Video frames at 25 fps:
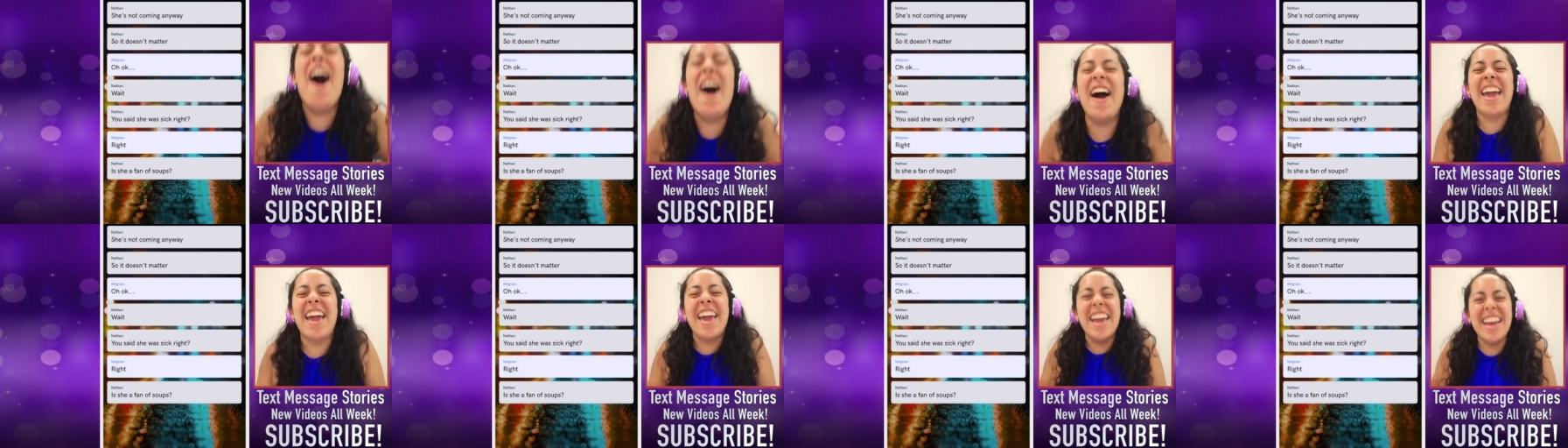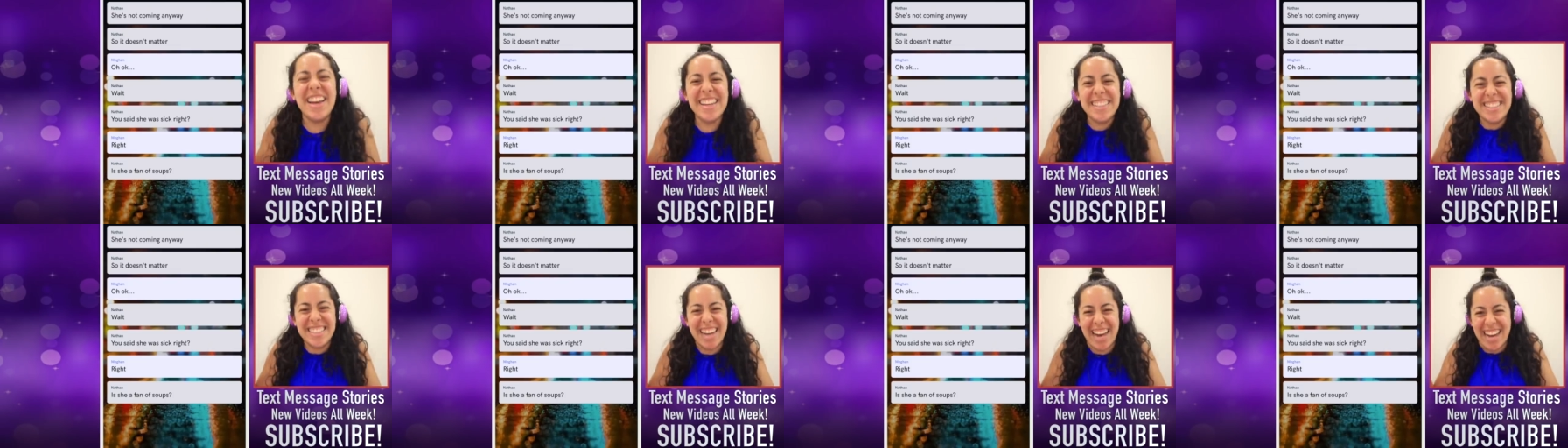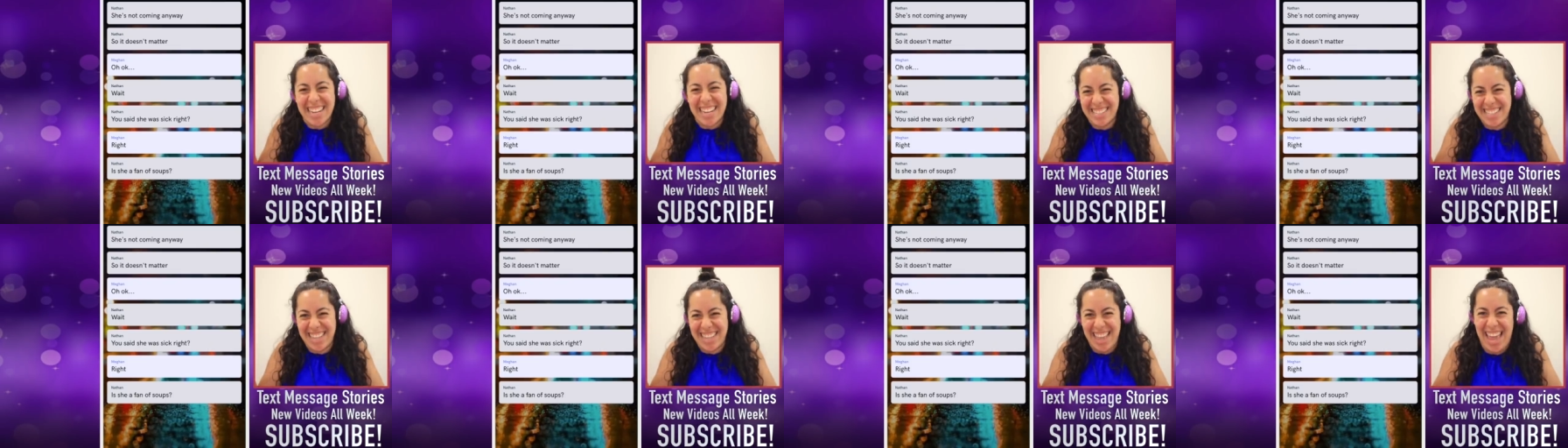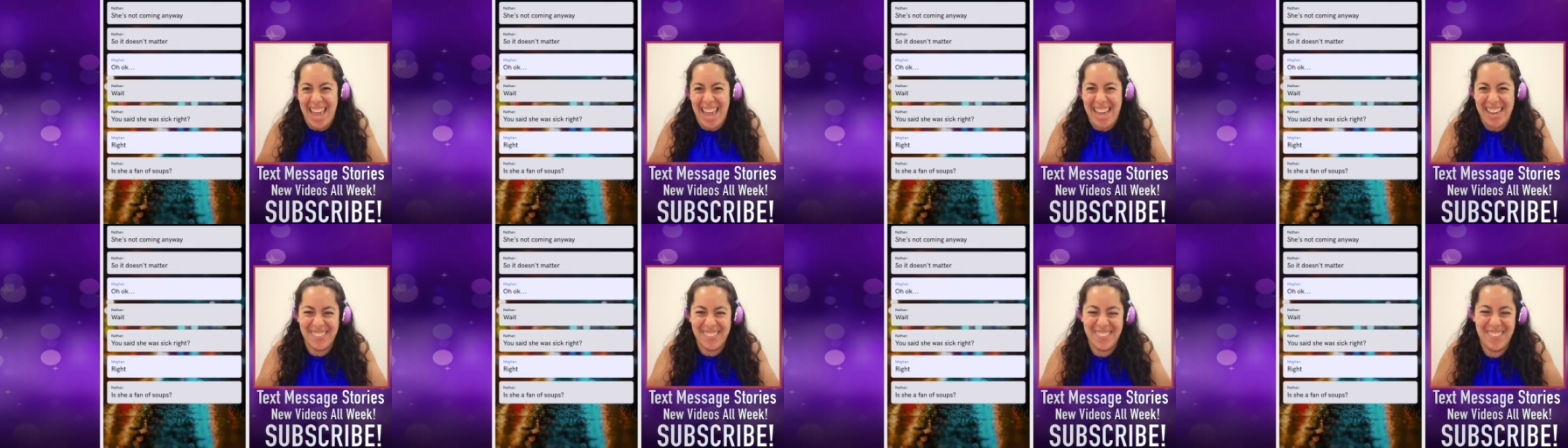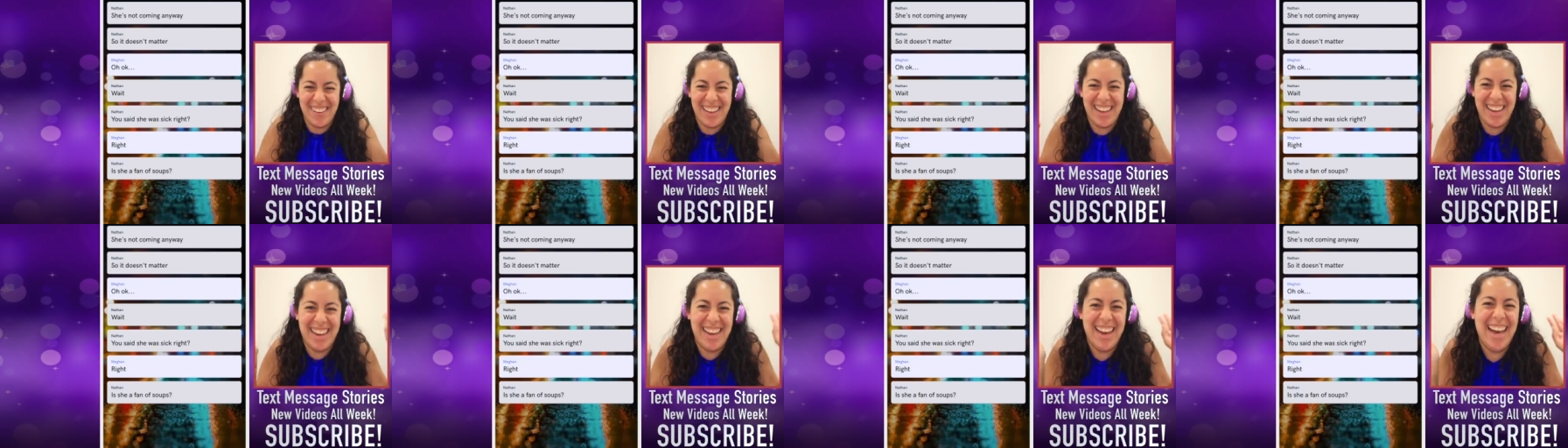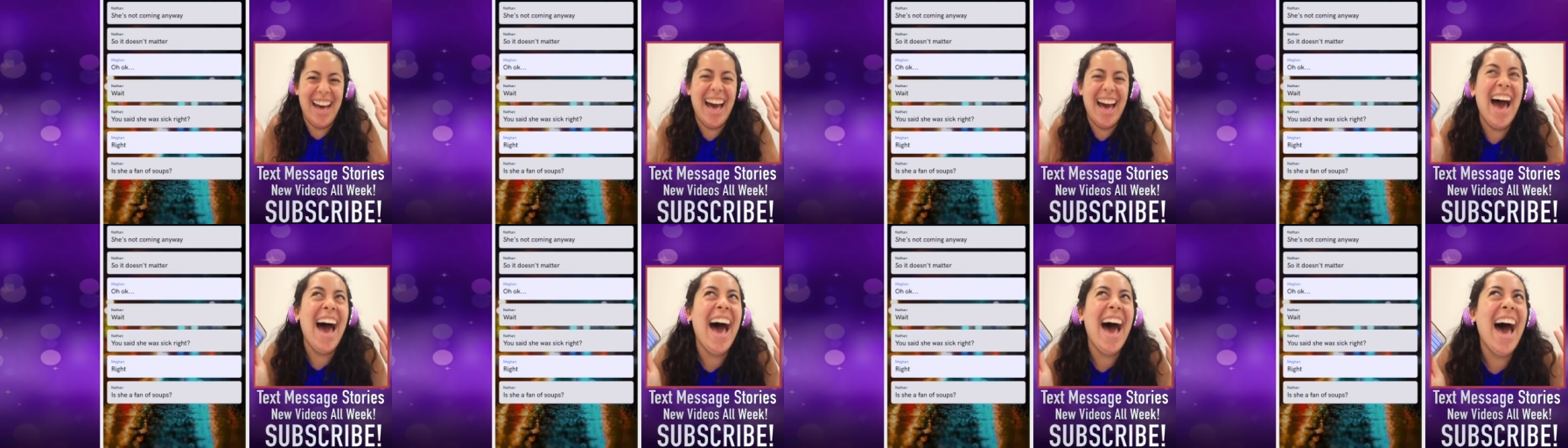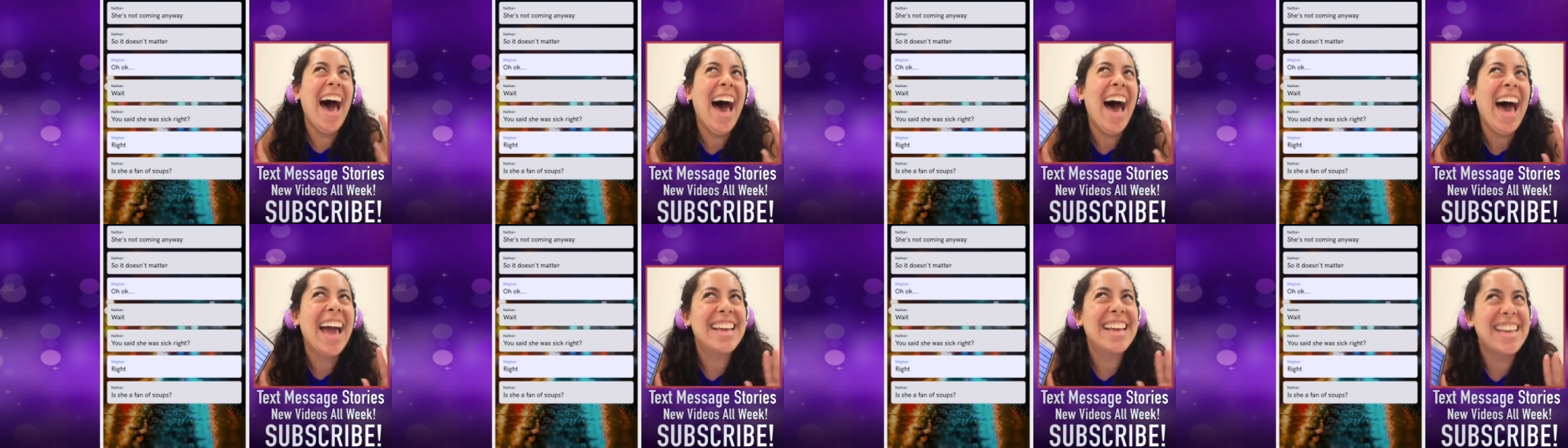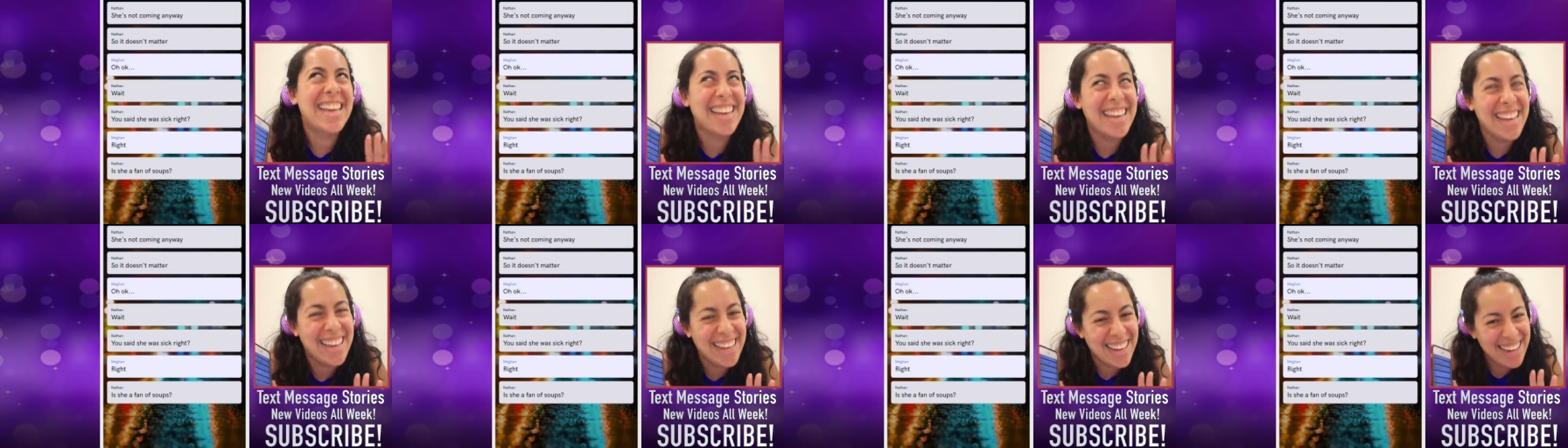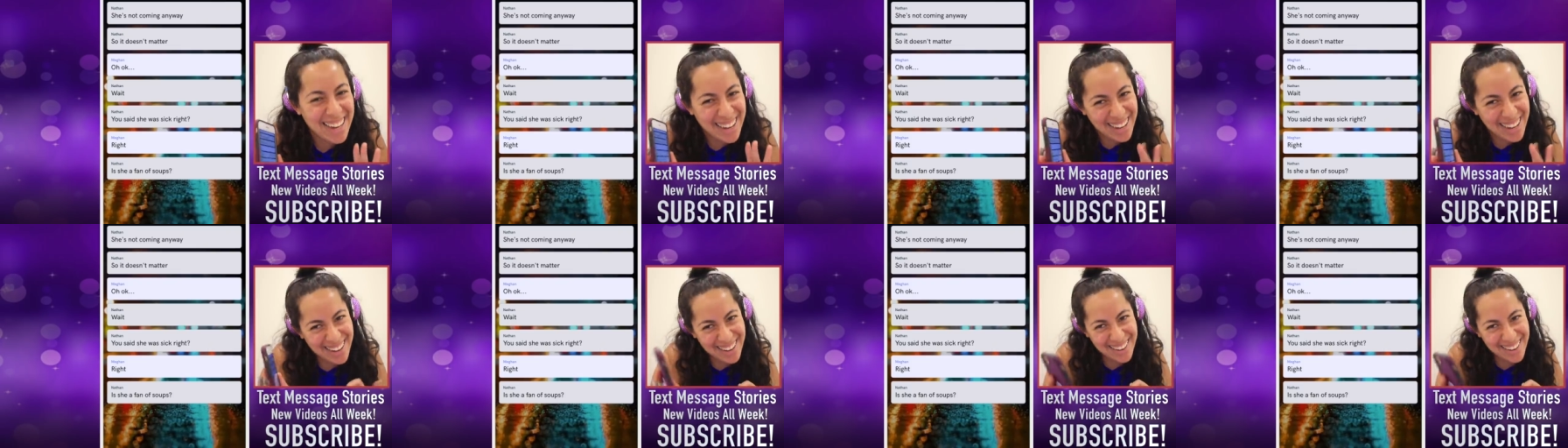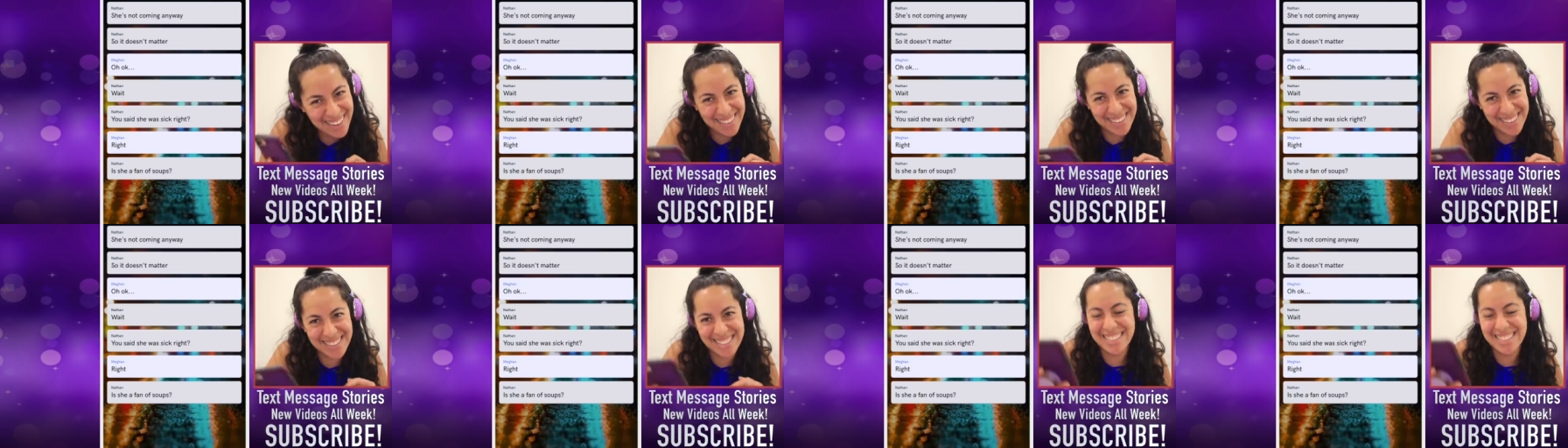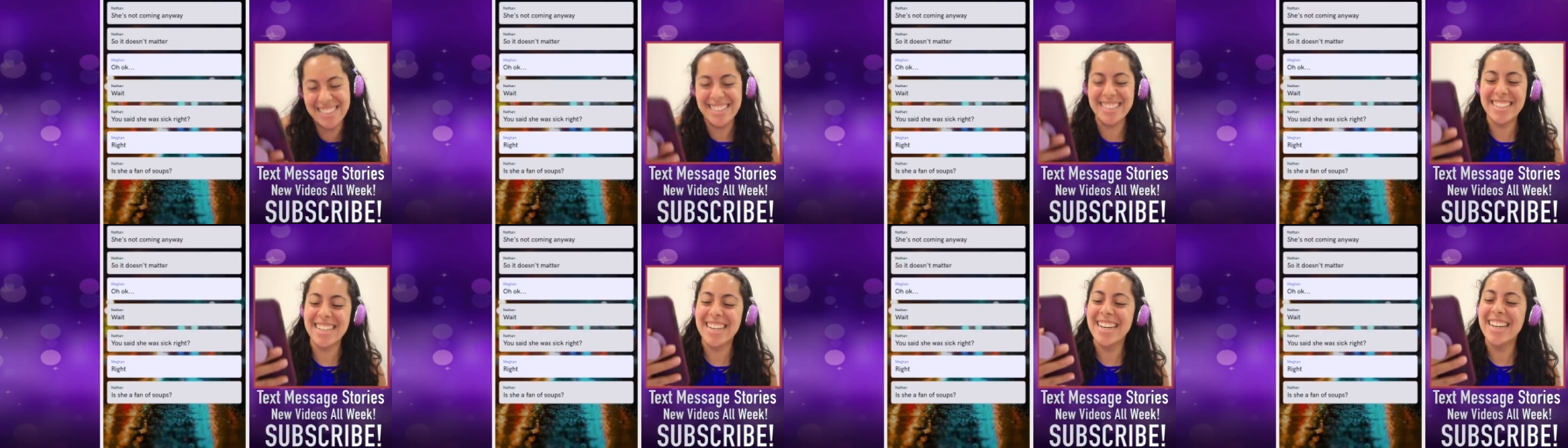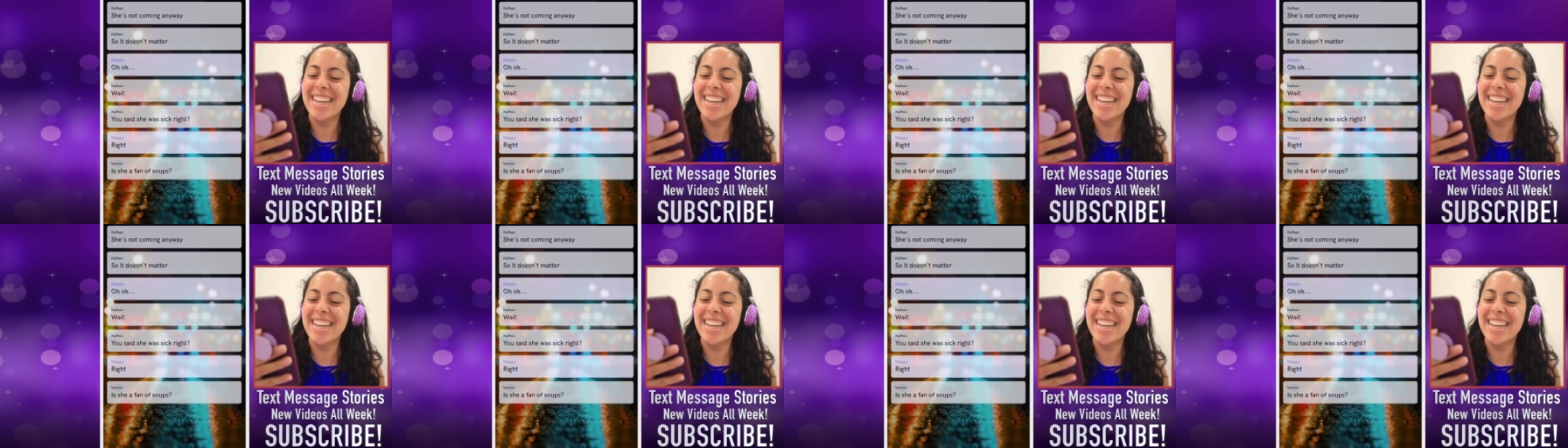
Oh, he does like me. Oh, cute.